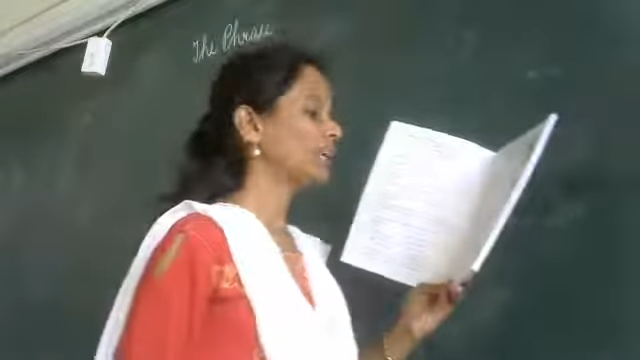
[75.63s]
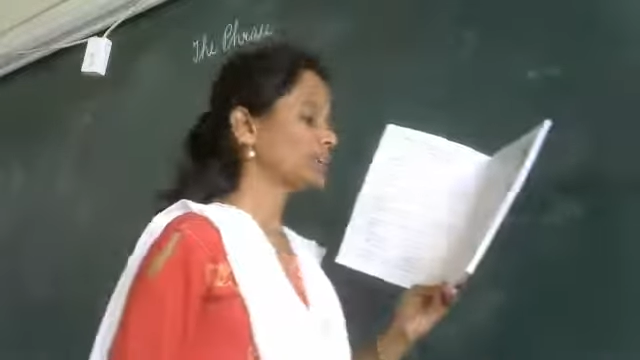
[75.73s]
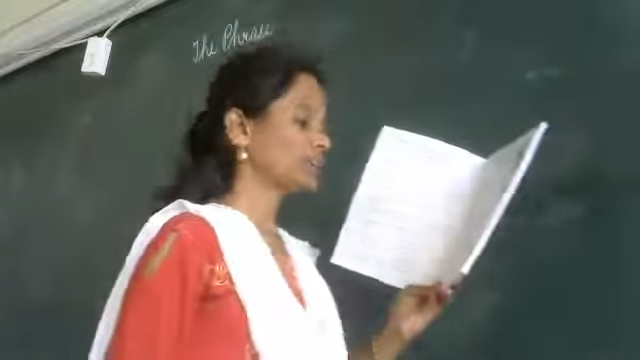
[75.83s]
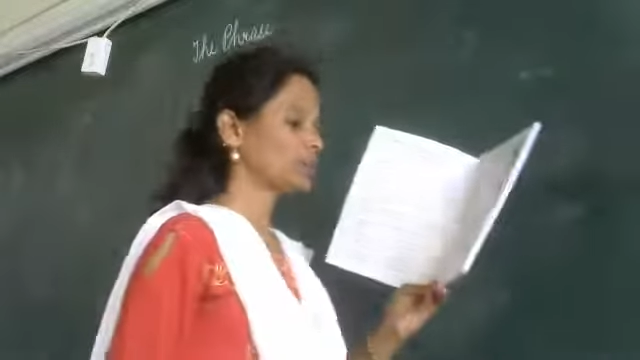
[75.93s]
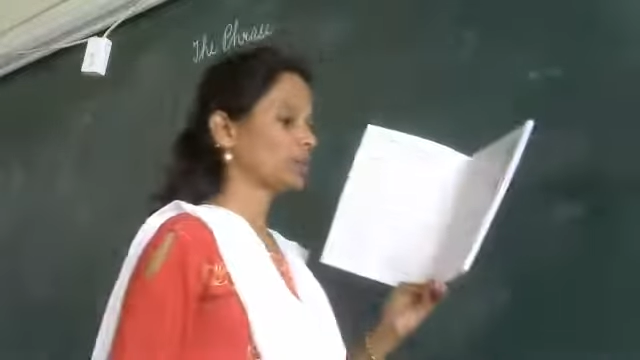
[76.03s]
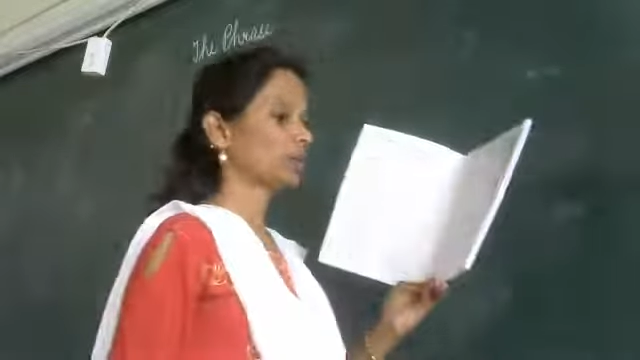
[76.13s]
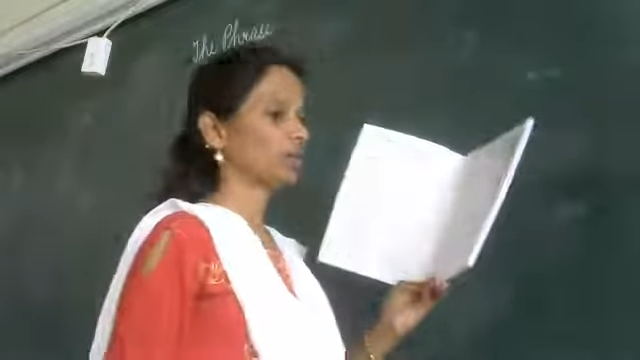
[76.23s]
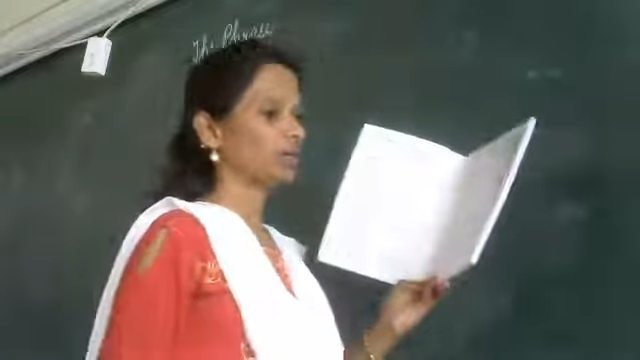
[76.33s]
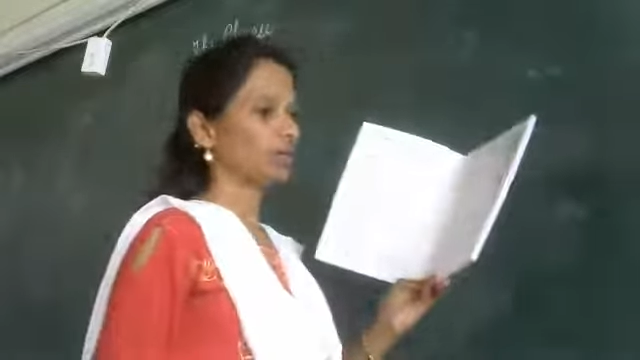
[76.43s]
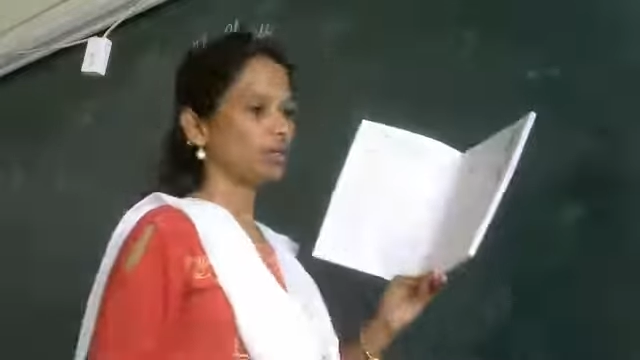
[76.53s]

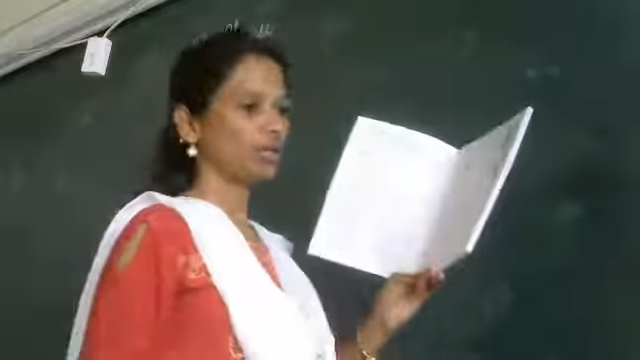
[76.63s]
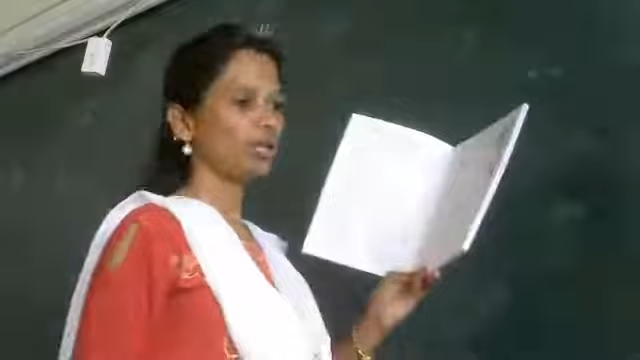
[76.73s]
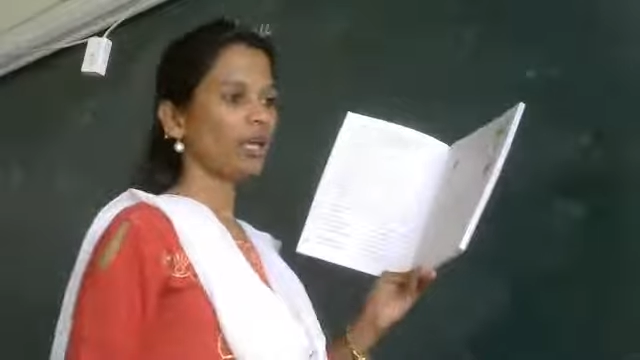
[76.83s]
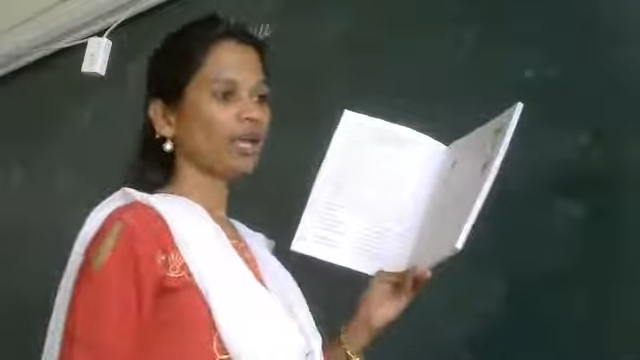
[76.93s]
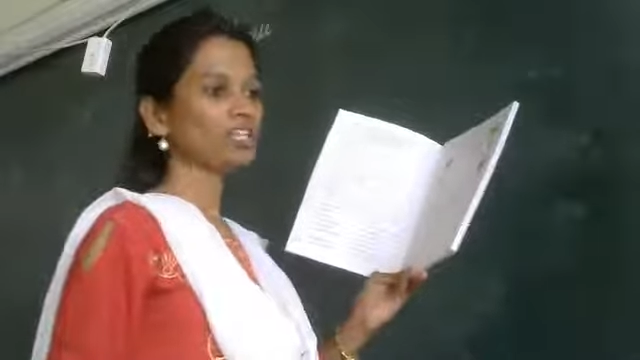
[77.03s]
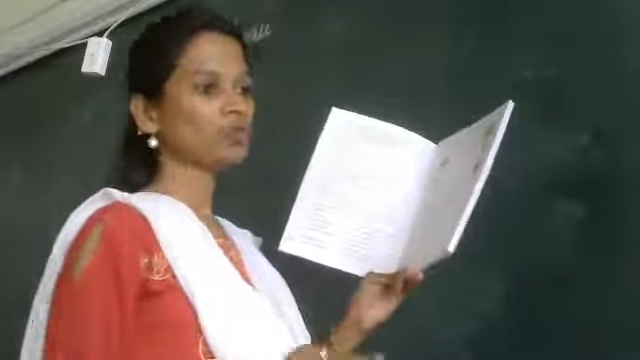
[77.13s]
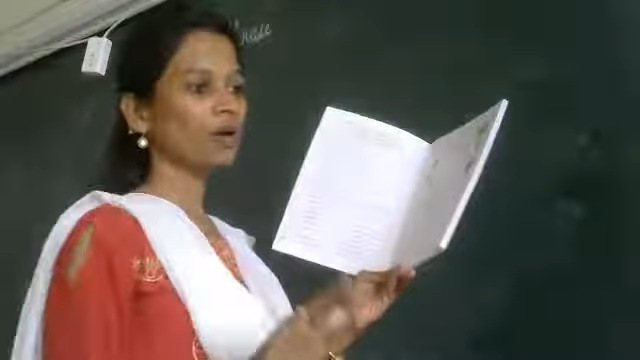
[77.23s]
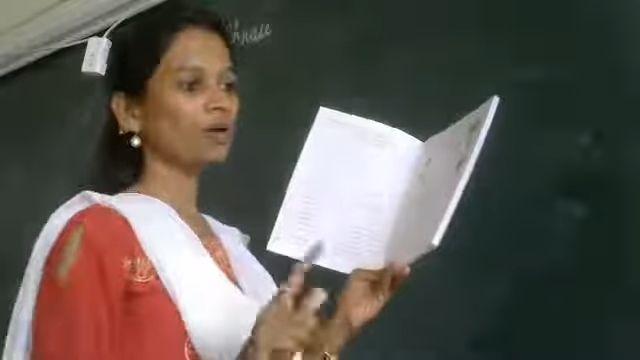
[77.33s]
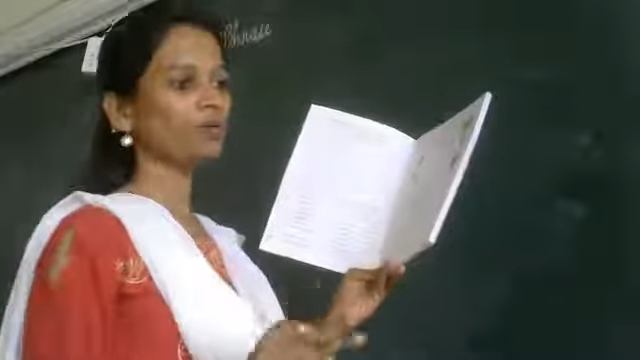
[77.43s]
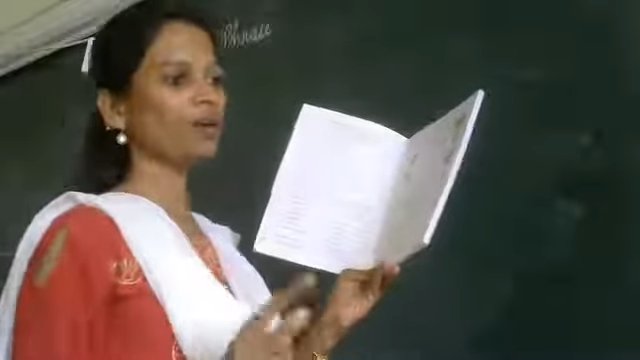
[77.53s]
H. The
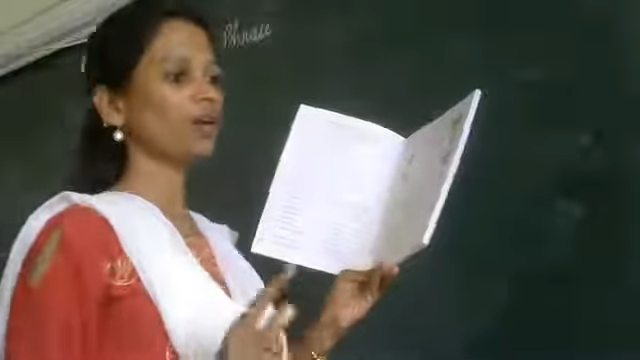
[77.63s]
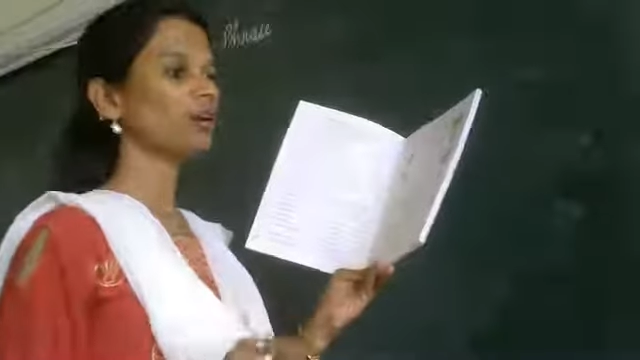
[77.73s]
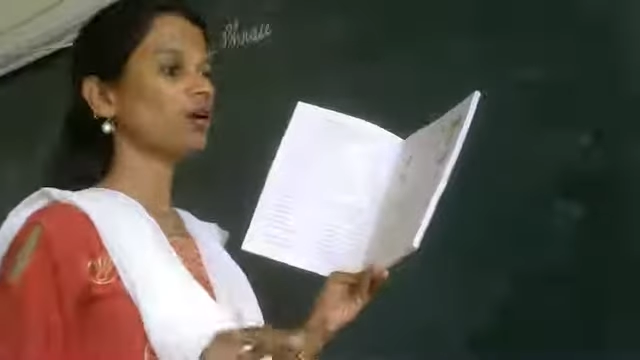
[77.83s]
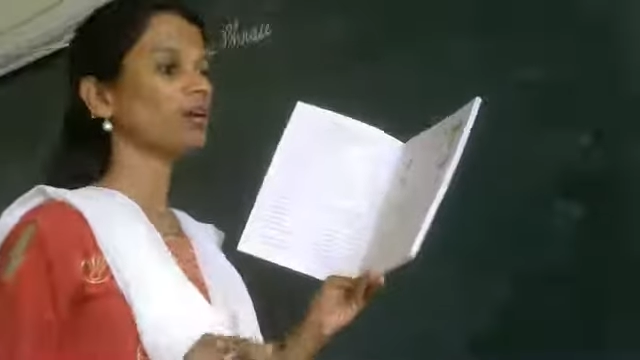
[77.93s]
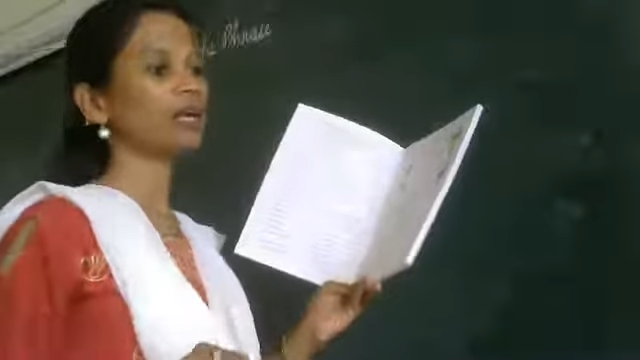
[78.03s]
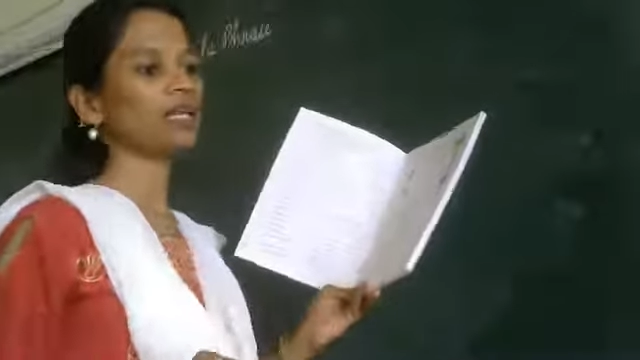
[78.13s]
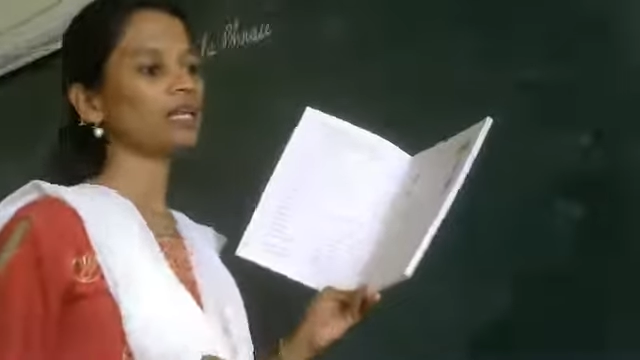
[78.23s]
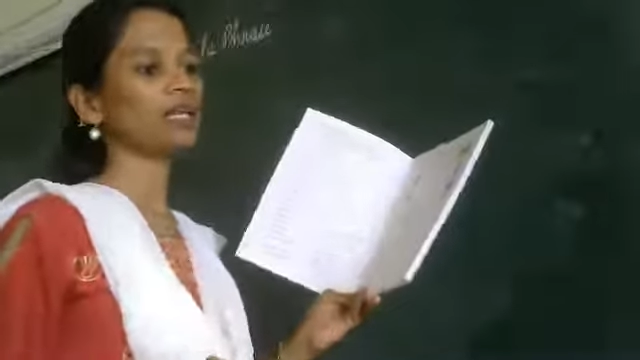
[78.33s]
H1 we had not done